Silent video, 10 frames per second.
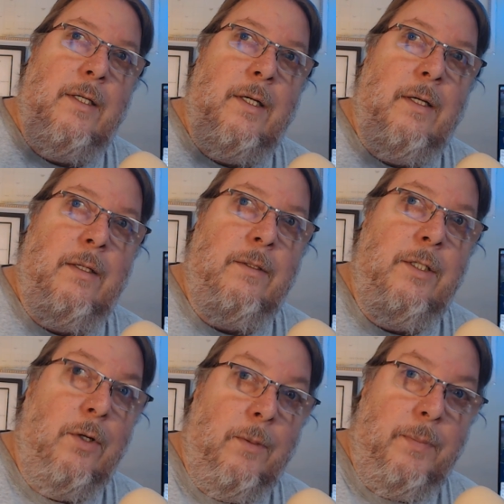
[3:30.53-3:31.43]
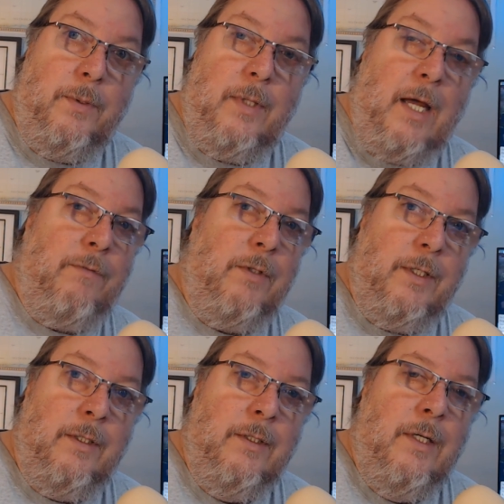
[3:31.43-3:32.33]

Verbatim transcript: uh, Europe, Africa.